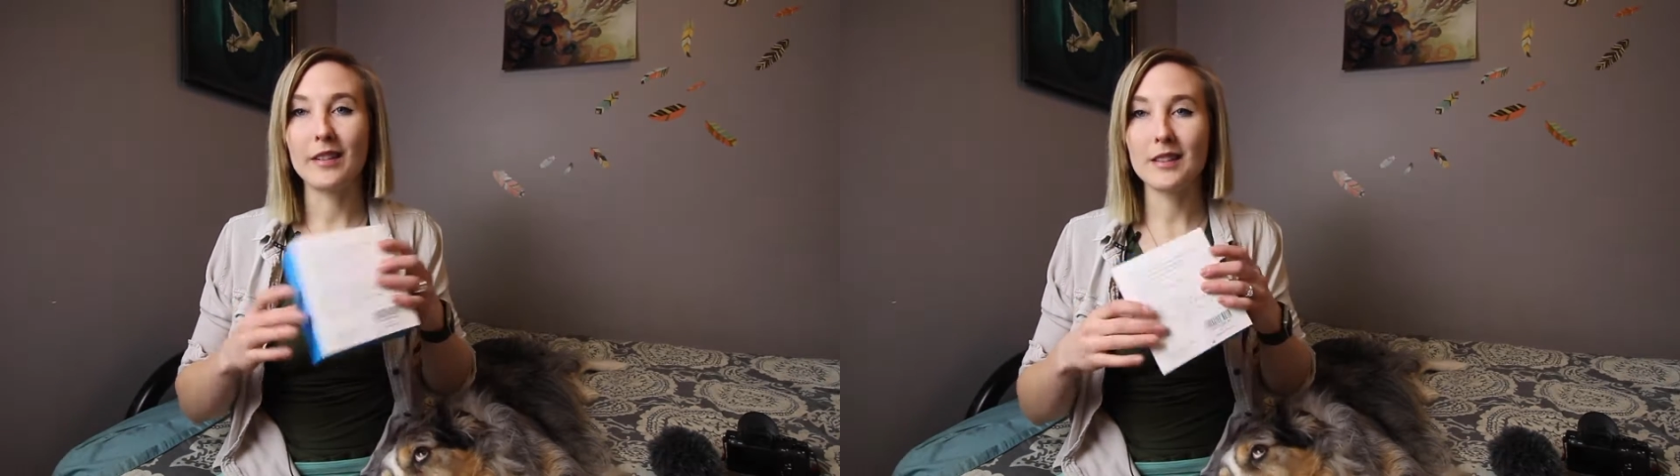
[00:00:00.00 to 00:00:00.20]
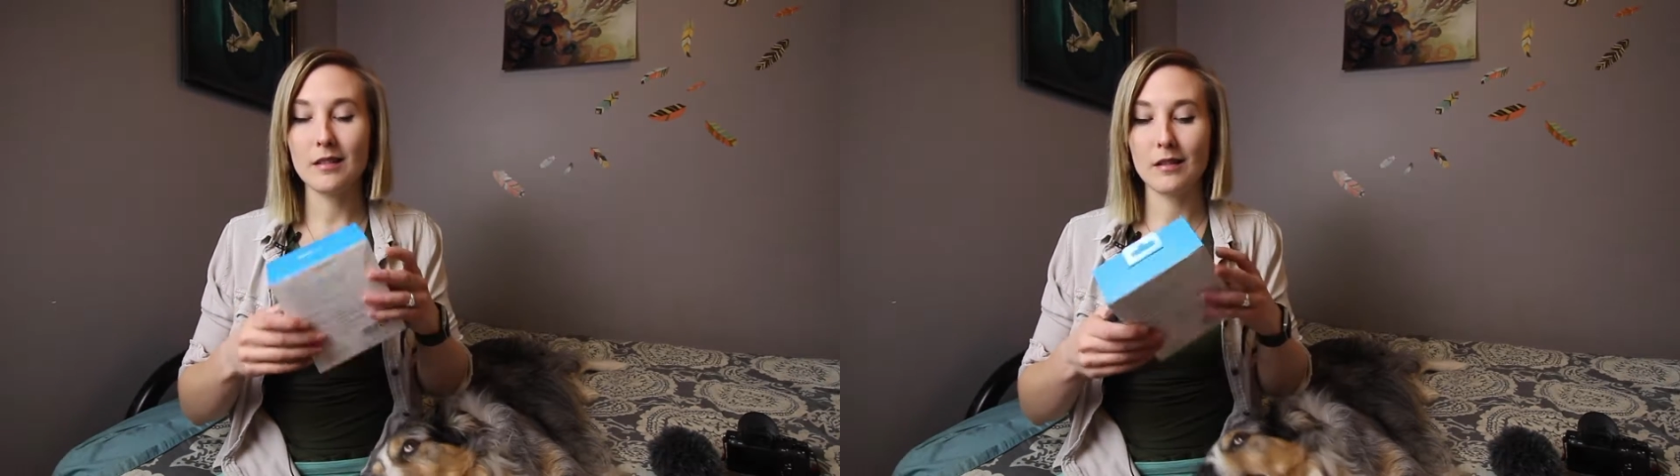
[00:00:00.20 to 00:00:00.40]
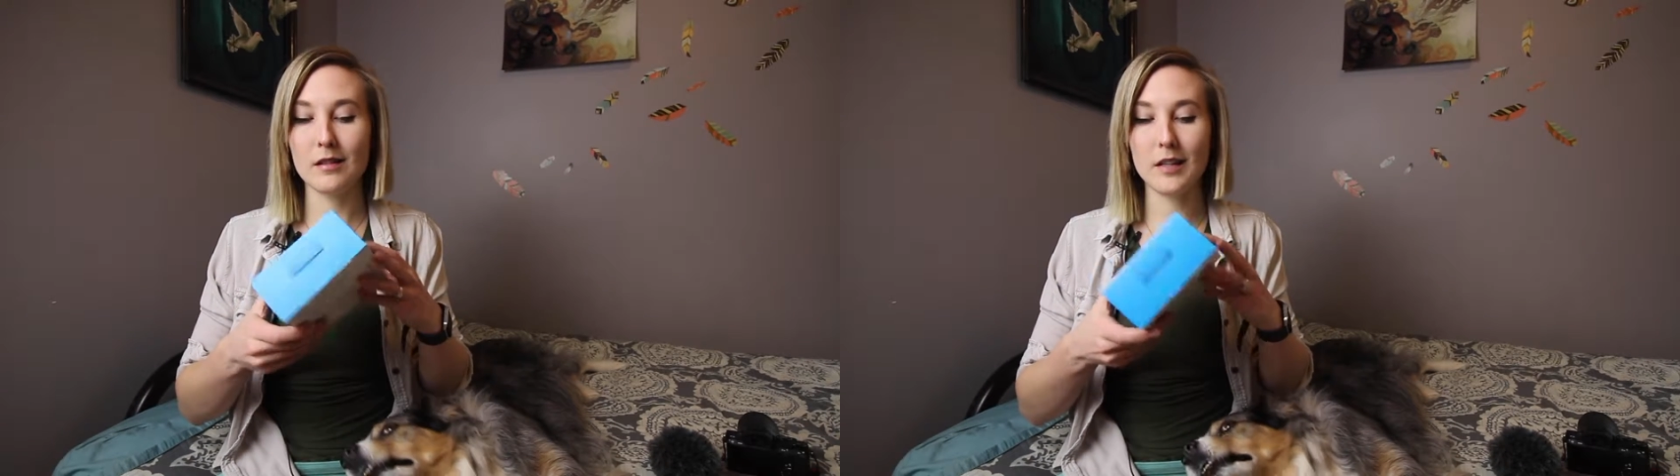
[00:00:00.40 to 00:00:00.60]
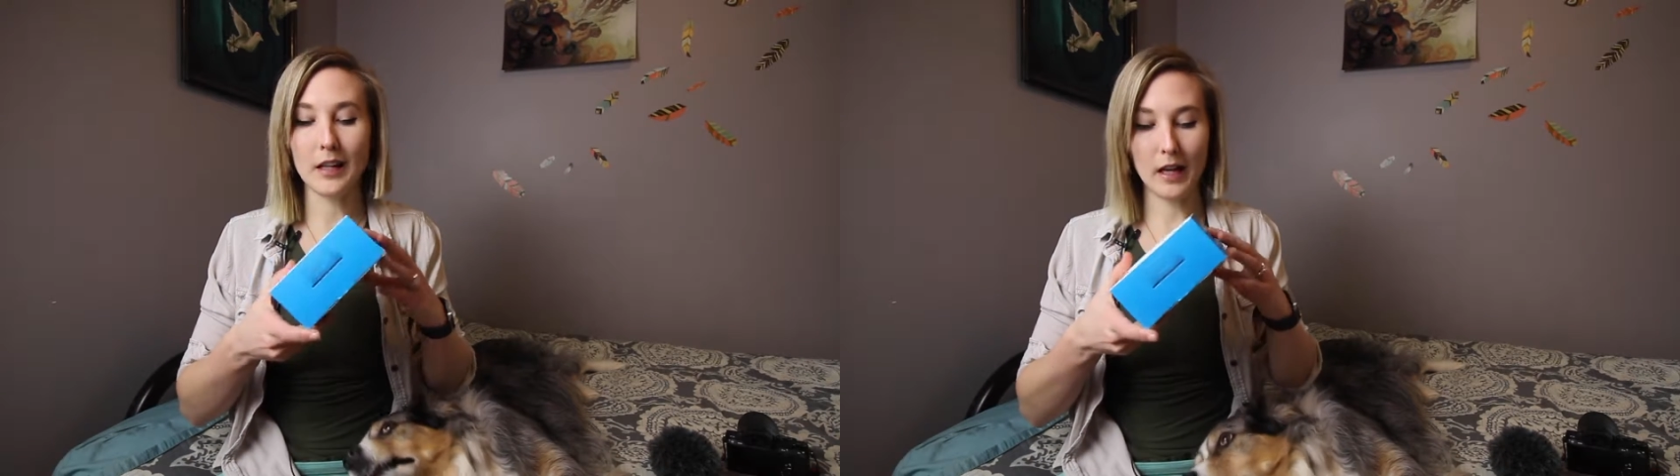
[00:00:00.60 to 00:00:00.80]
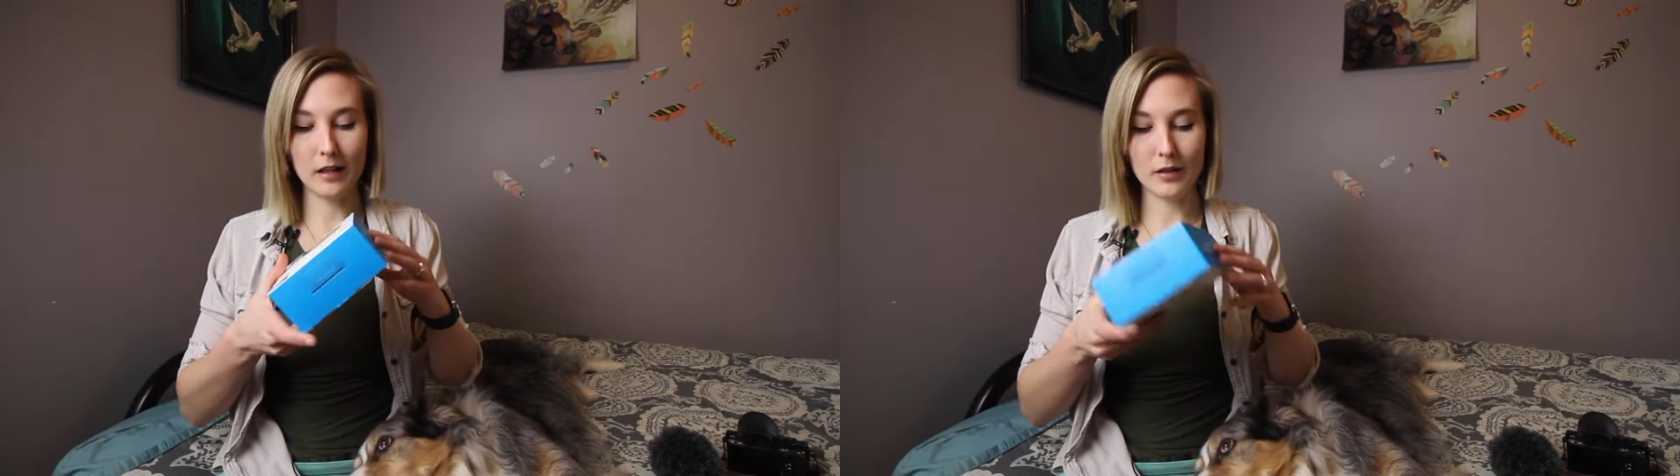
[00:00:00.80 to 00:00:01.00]
This is going to
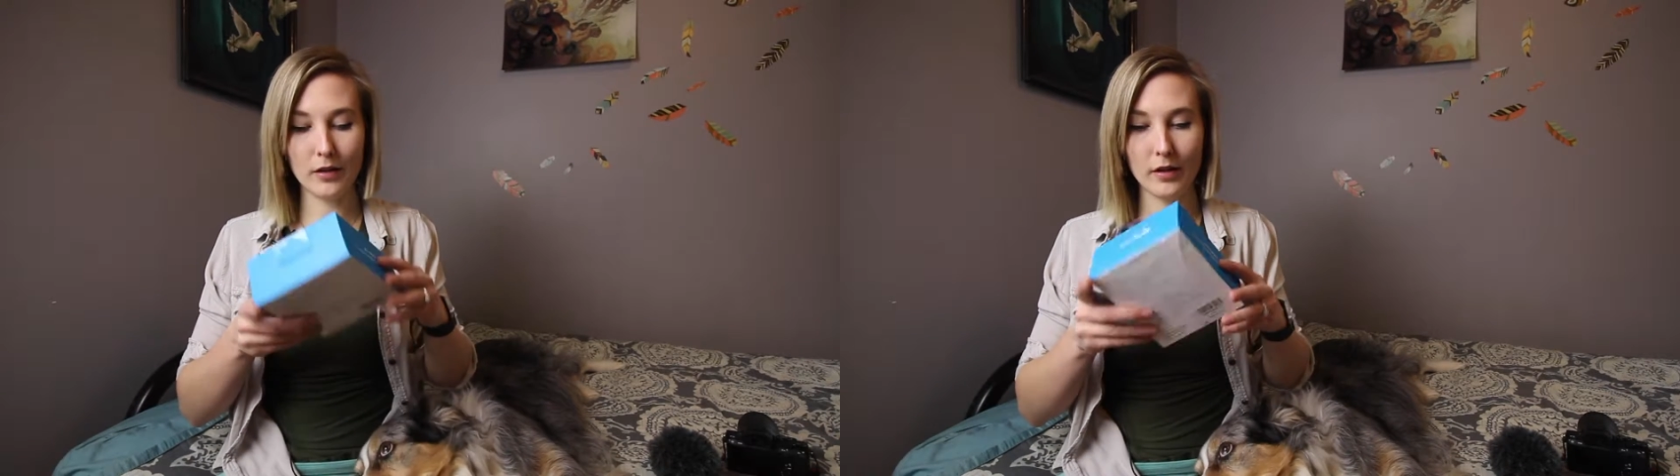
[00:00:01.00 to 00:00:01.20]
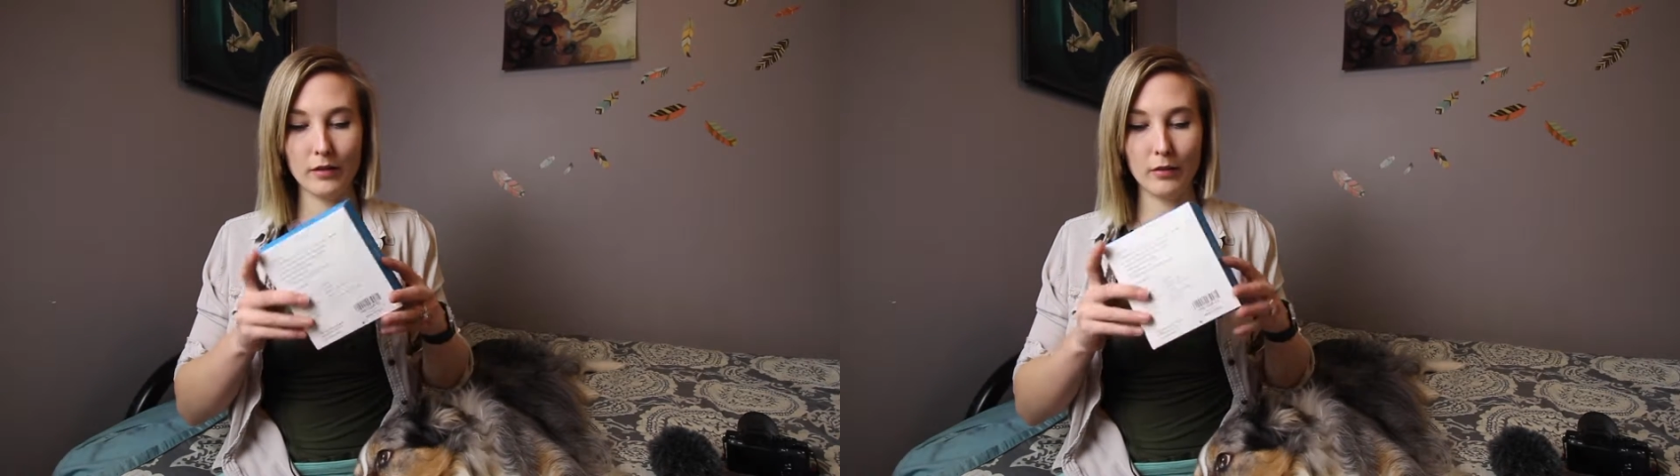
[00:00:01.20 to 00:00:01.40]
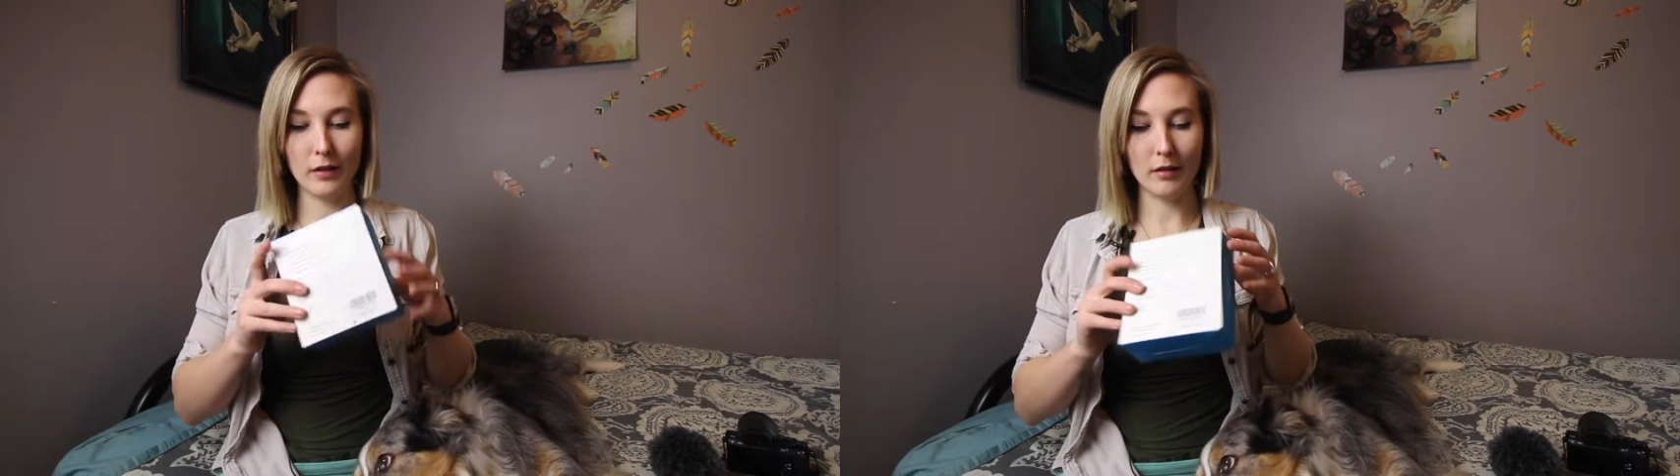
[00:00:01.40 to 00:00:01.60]
kind of turn into an